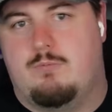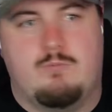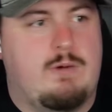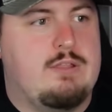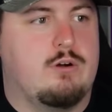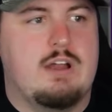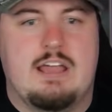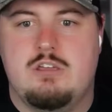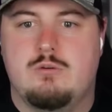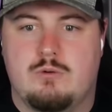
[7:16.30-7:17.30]
whether or
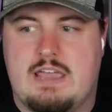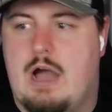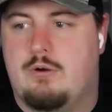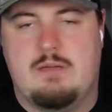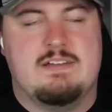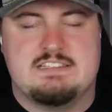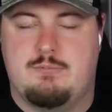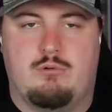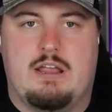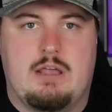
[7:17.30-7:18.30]
not you count him as a
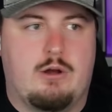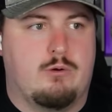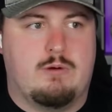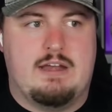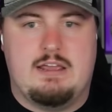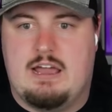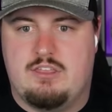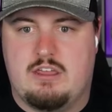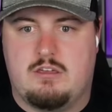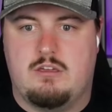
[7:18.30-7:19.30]
breakout already, I
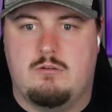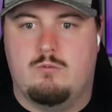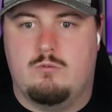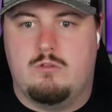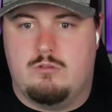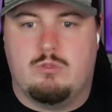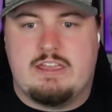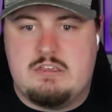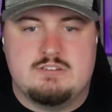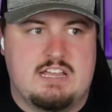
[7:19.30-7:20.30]
think,
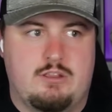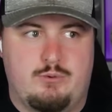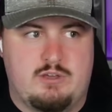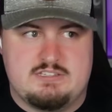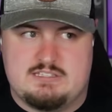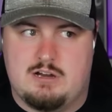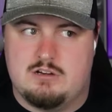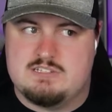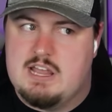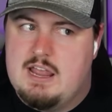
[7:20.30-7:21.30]
like you said, Lucas,
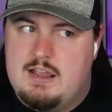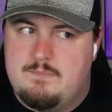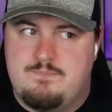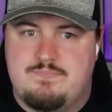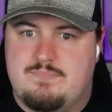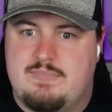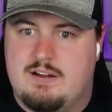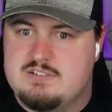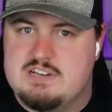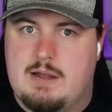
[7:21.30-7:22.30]
there's
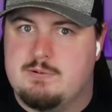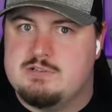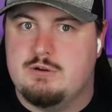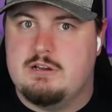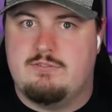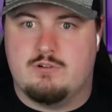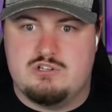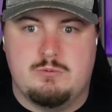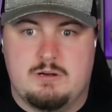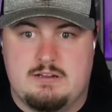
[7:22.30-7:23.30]
an opportunity for
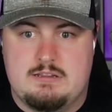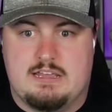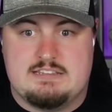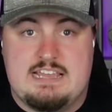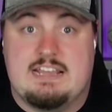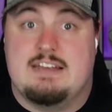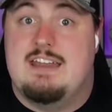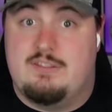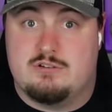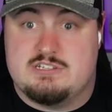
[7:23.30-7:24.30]
Chuba to take
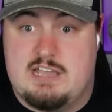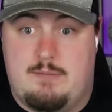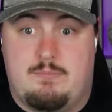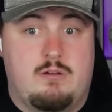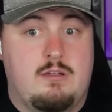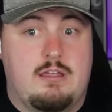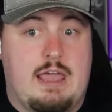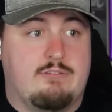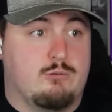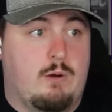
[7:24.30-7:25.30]
another step
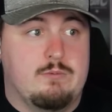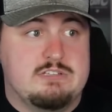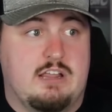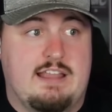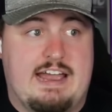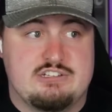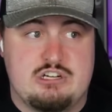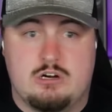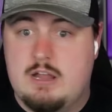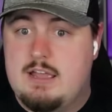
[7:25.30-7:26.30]
after what we saw last
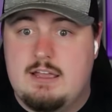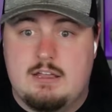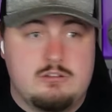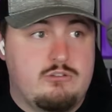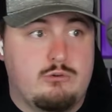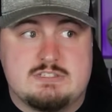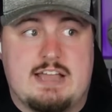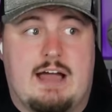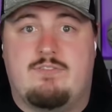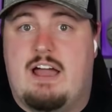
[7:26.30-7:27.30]
year. Dude was
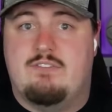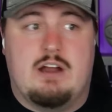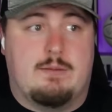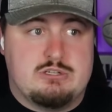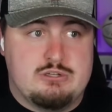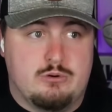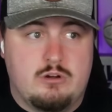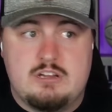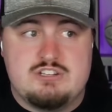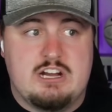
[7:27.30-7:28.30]
top 5 in
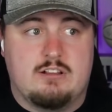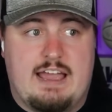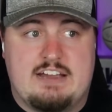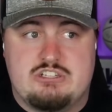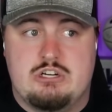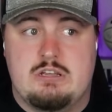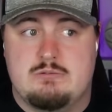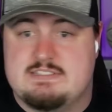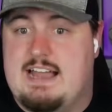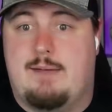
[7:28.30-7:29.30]
opportunity share last year. He
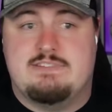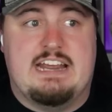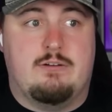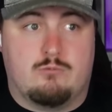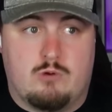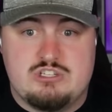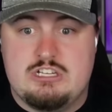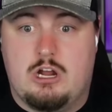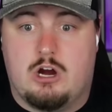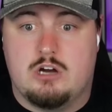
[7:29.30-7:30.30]
was top 10 in
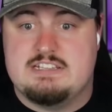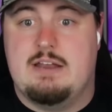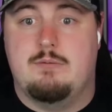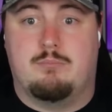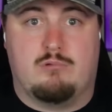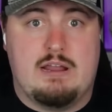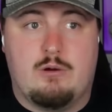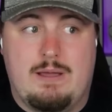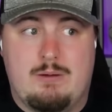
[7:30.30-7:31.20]
rushing yards and breakaway